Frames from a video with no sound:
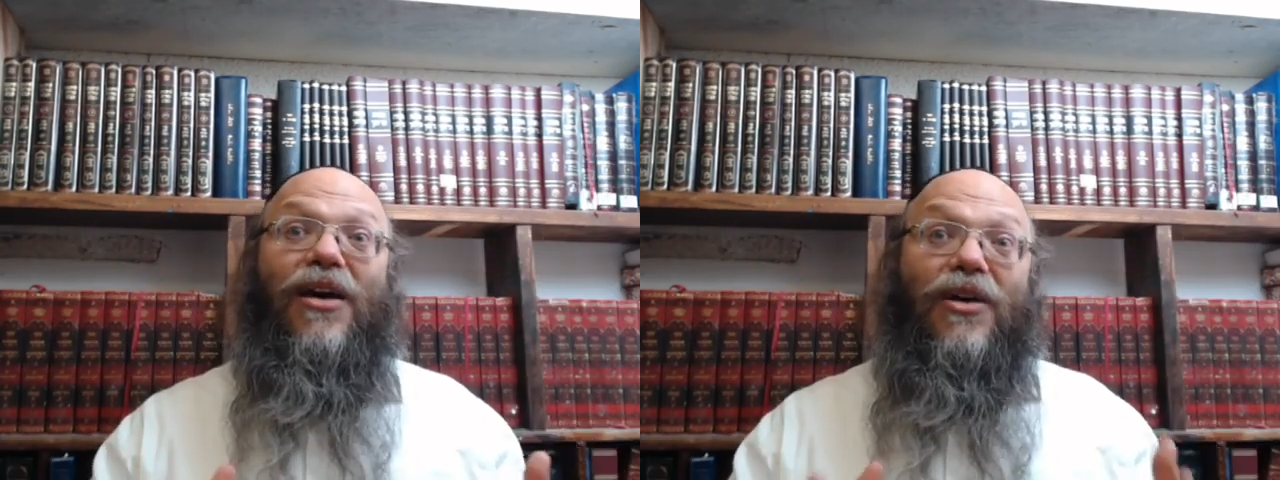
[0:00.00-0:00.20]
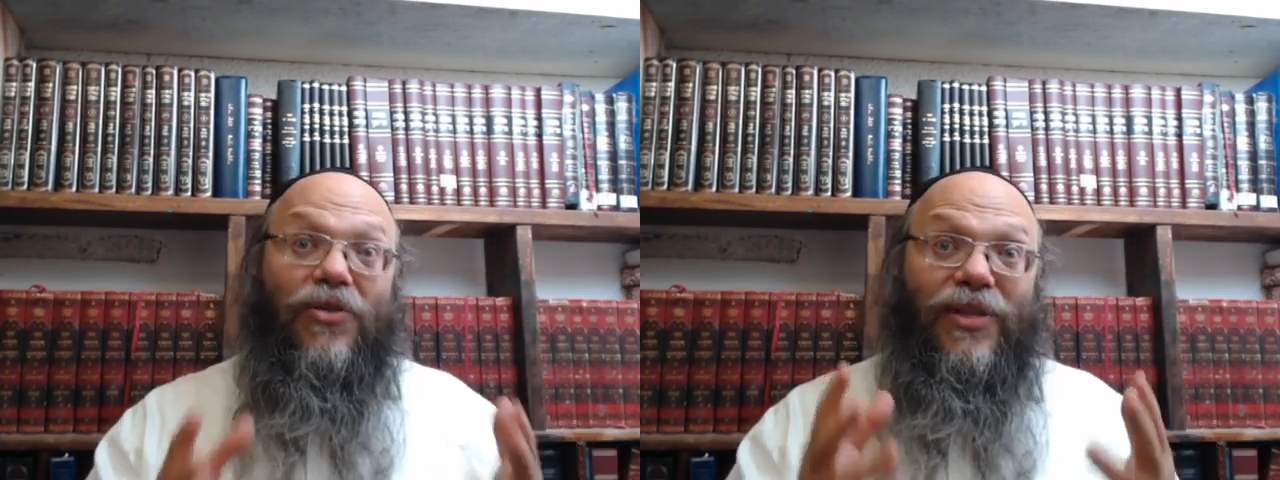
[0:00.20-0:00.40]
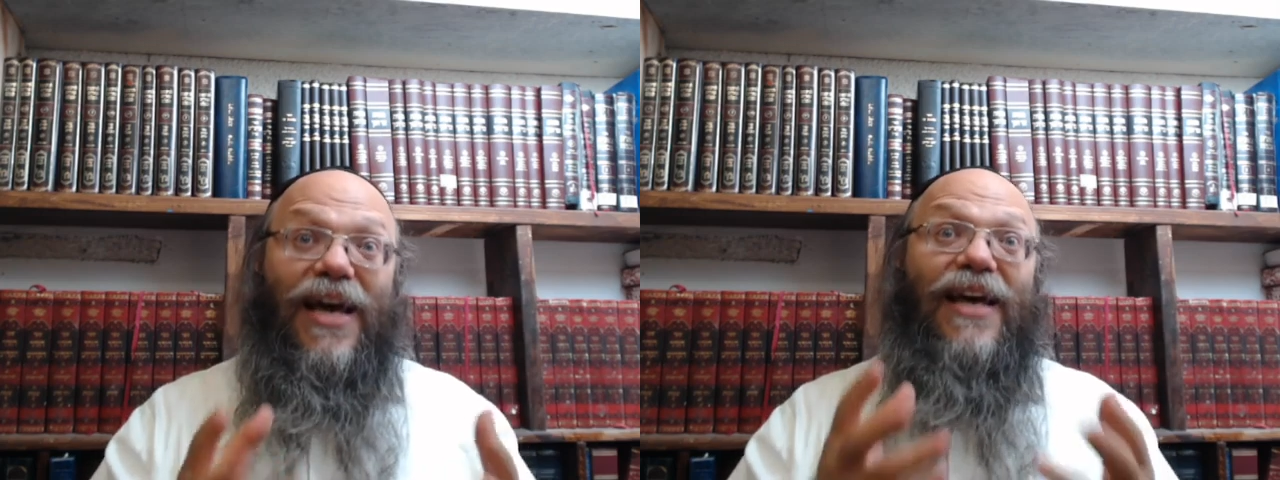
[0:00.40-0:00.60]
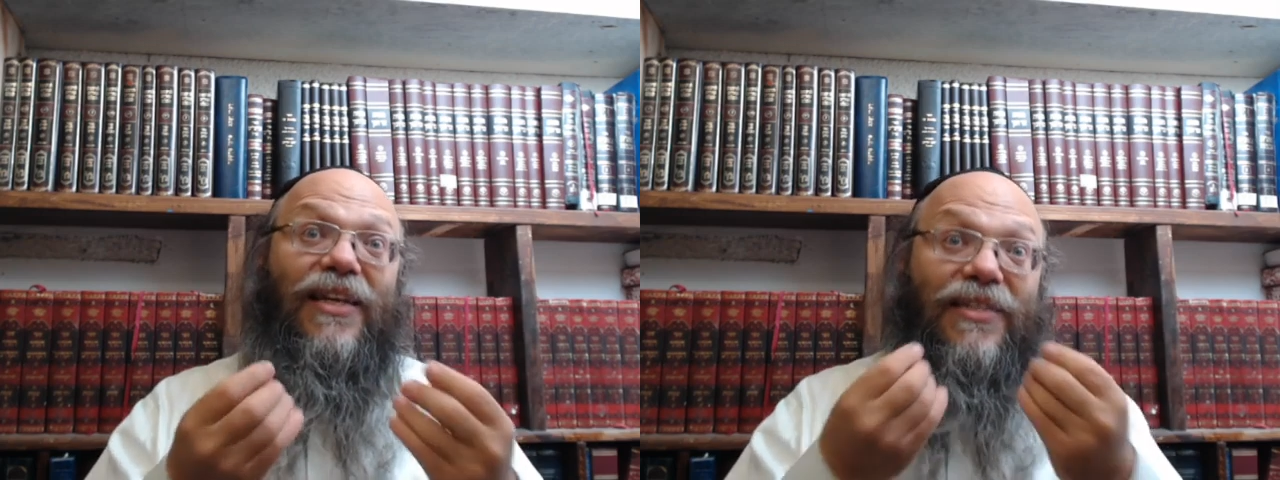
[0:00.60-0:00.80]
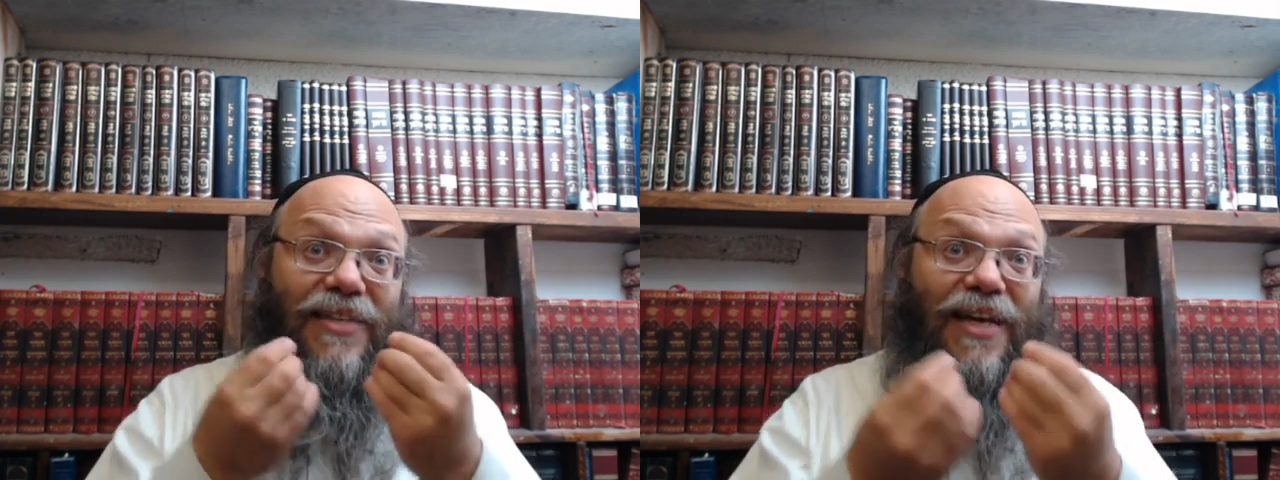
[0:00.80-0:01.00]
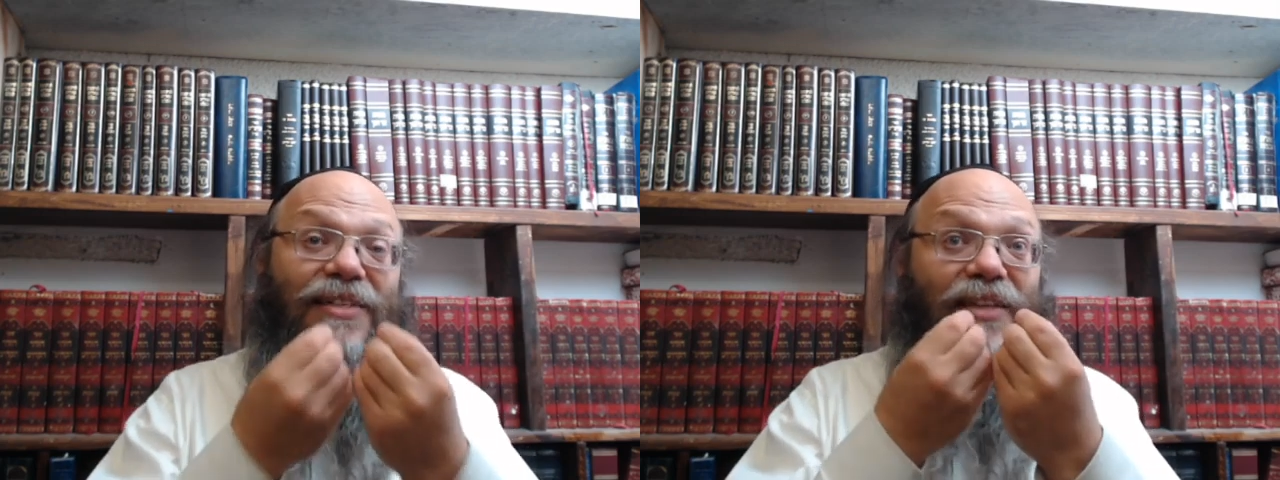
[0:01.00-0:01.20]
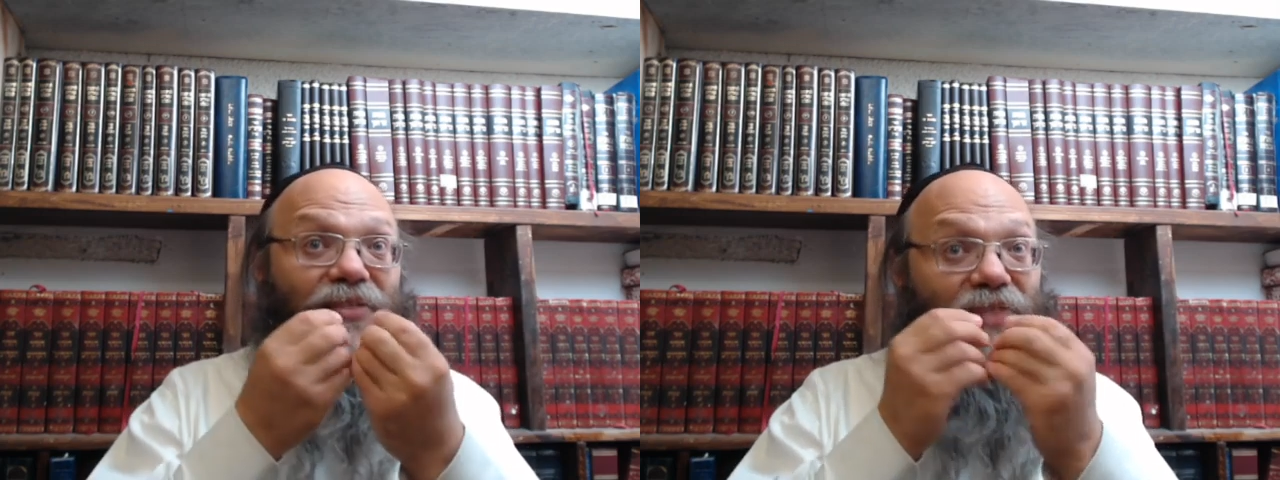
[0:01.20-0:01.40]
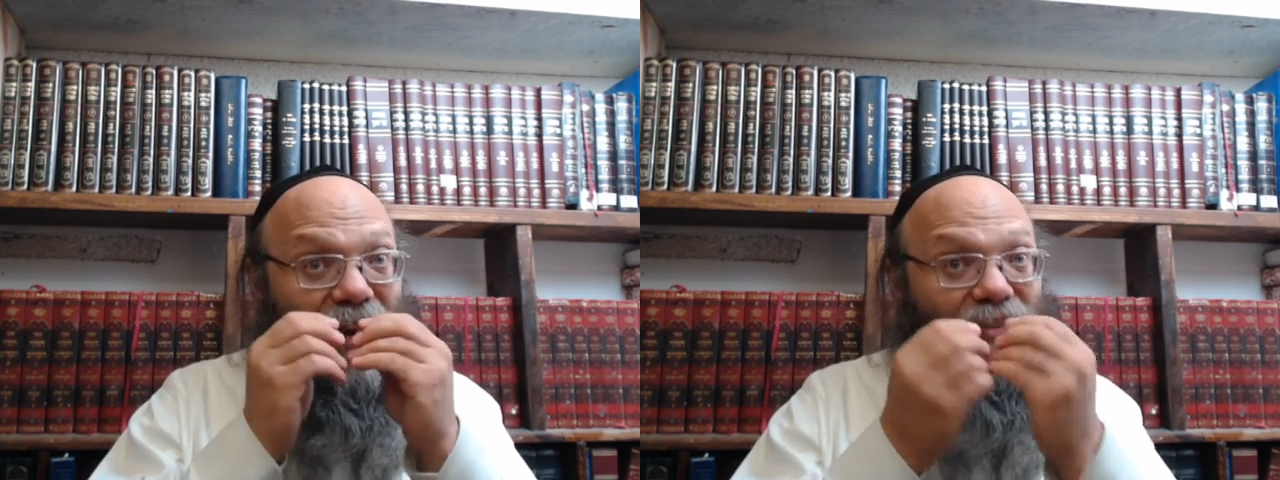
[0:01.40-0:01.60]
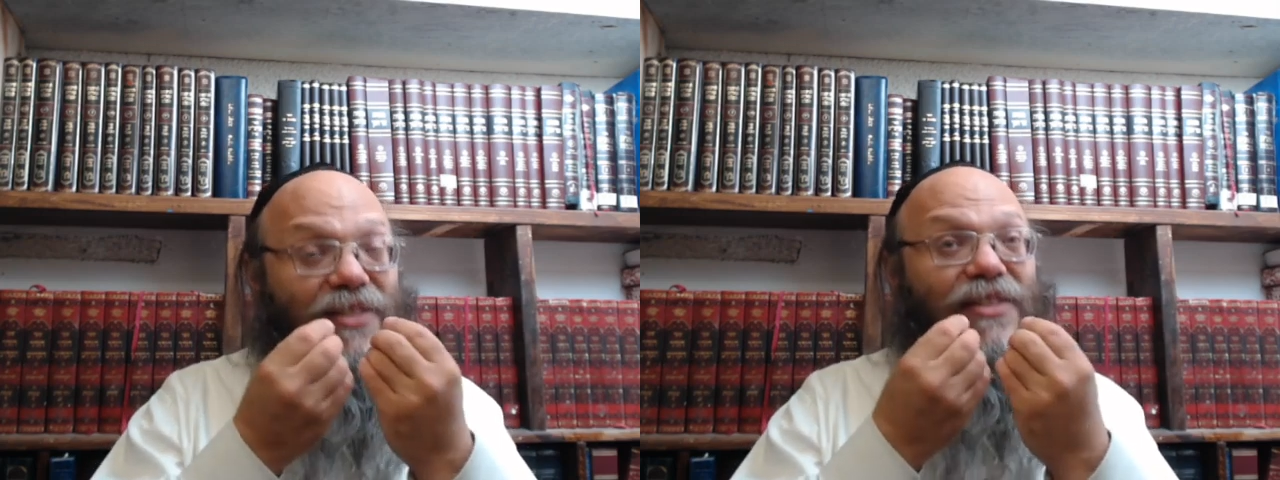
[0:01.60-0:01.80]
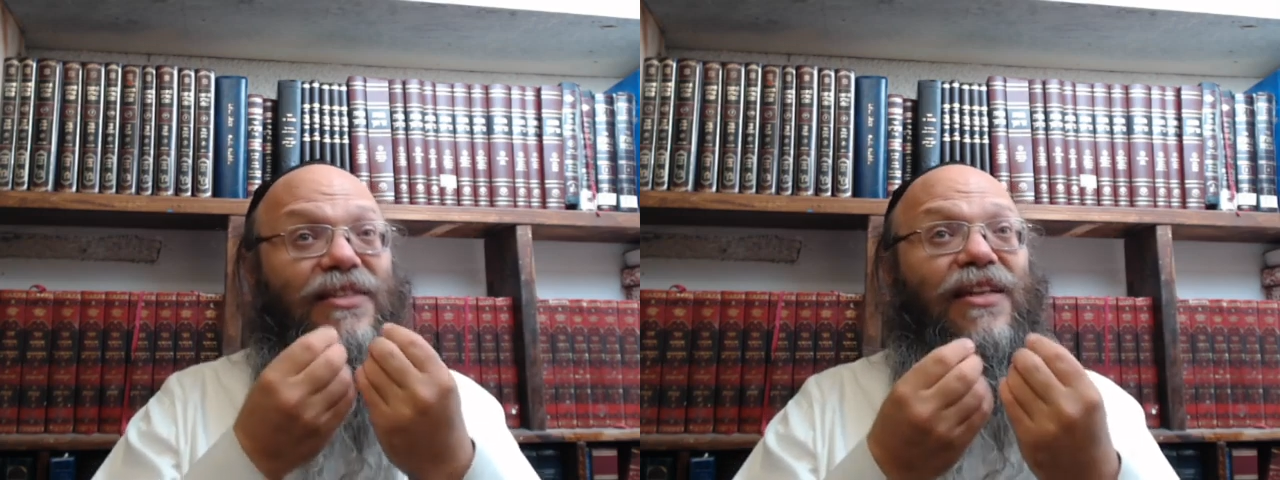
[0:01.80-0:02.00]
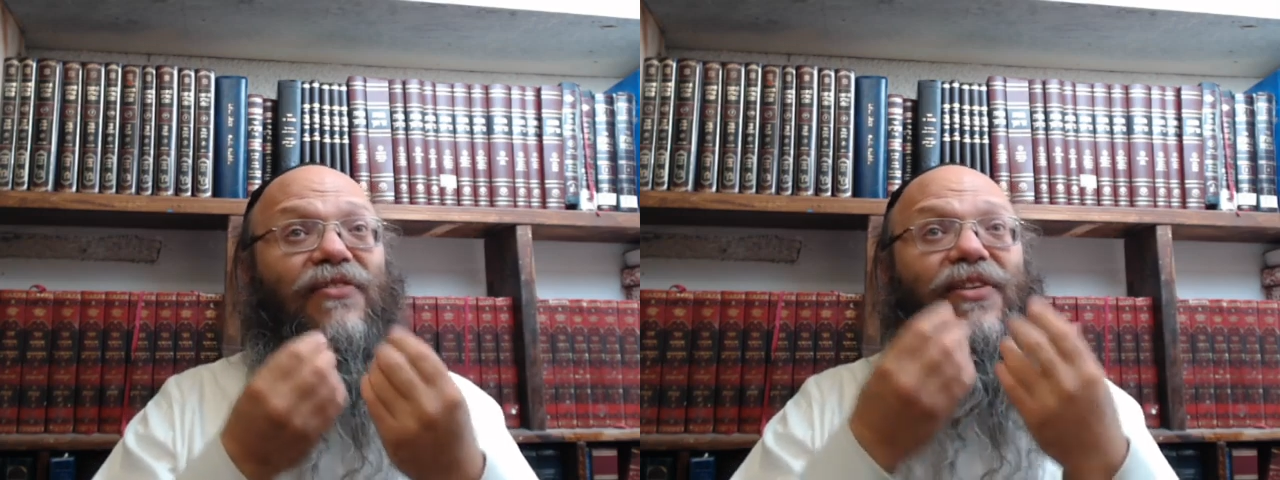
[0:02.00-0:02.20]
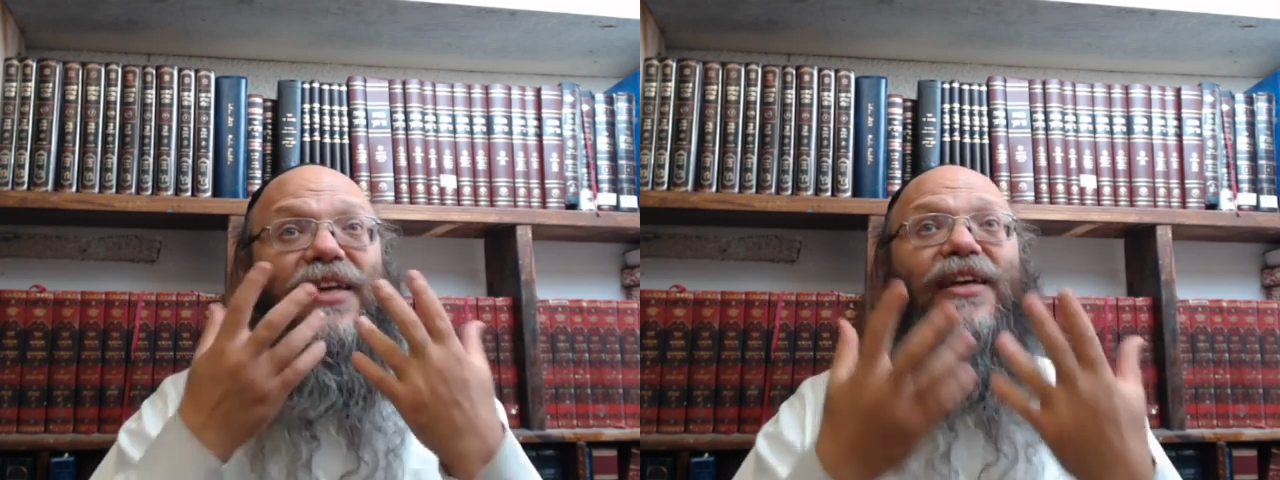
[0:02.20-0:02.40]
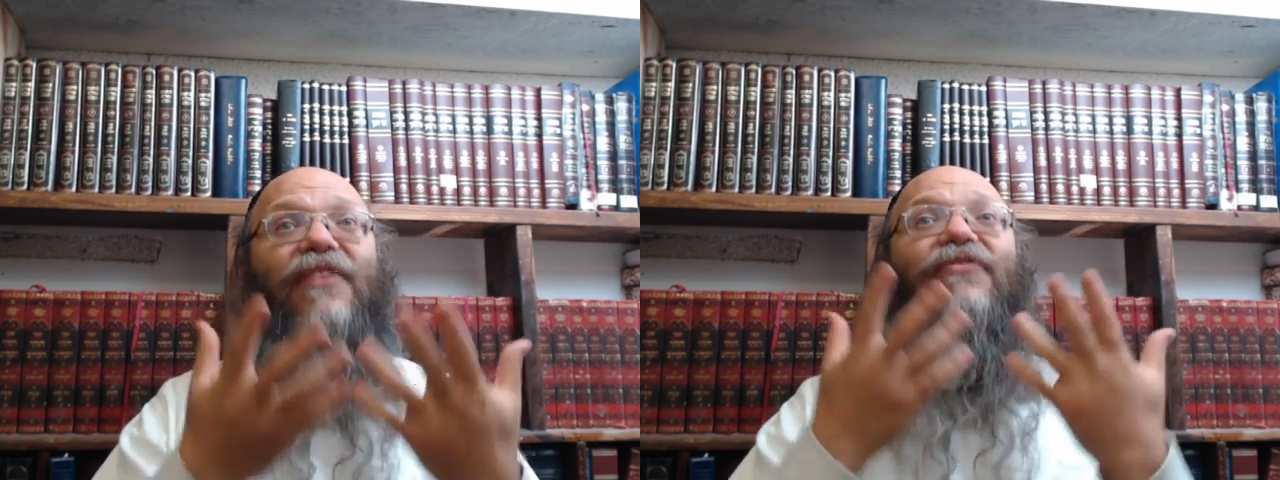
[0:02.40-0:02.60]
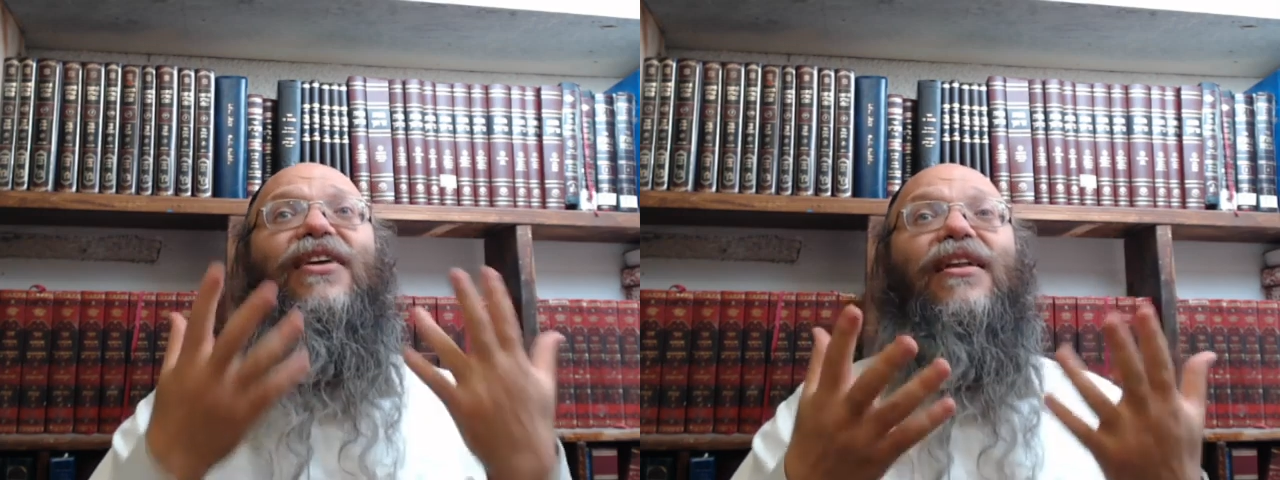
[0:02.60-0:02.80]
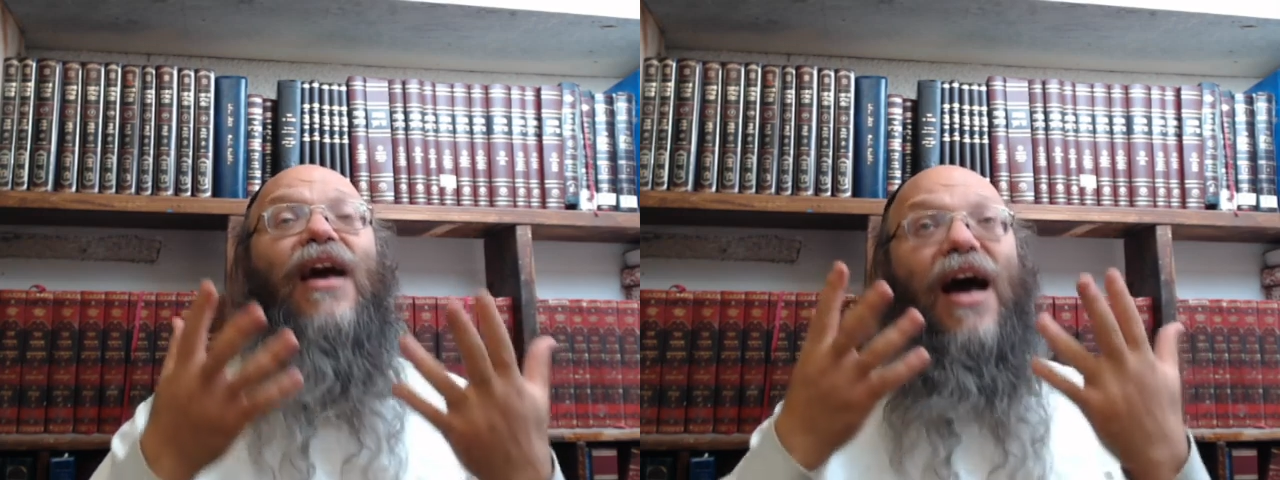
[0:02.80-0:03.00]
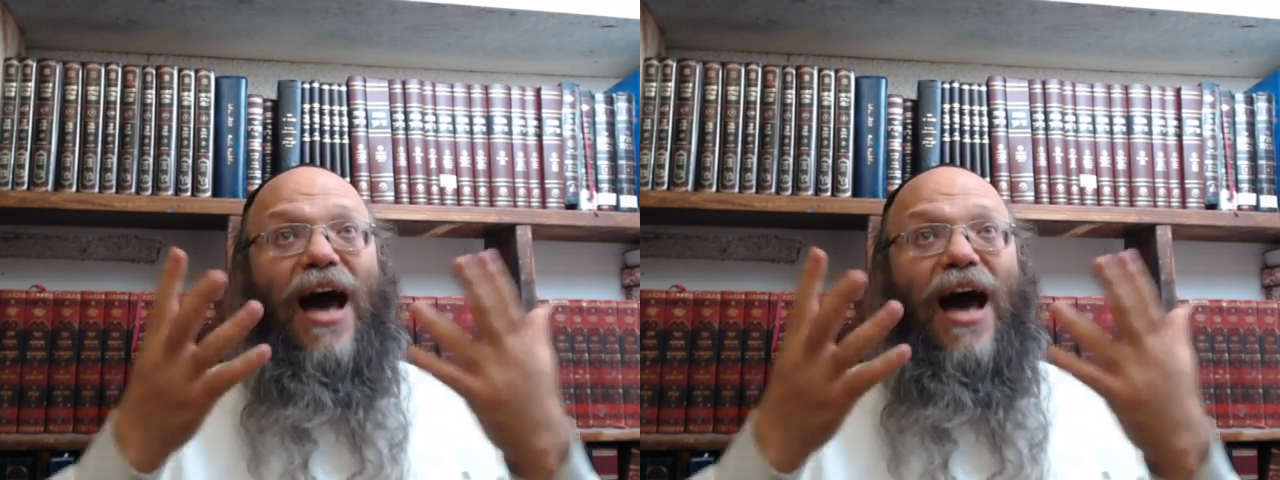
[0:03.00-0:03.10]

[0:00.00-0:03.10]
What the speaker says: so then he's sensitive, he has the sensitivity, he can feel,